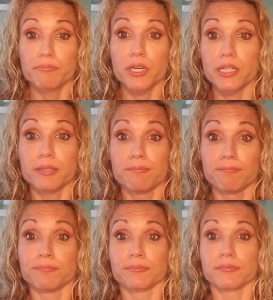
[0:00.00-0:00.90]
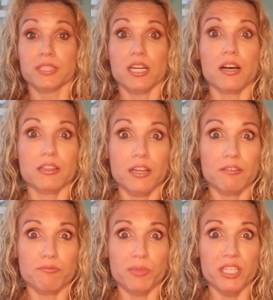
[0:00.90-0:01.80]
But I
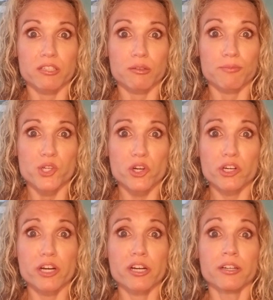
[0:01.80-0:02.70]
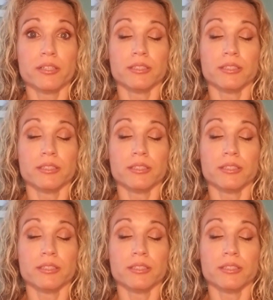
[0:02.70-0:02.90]
love me some sugar.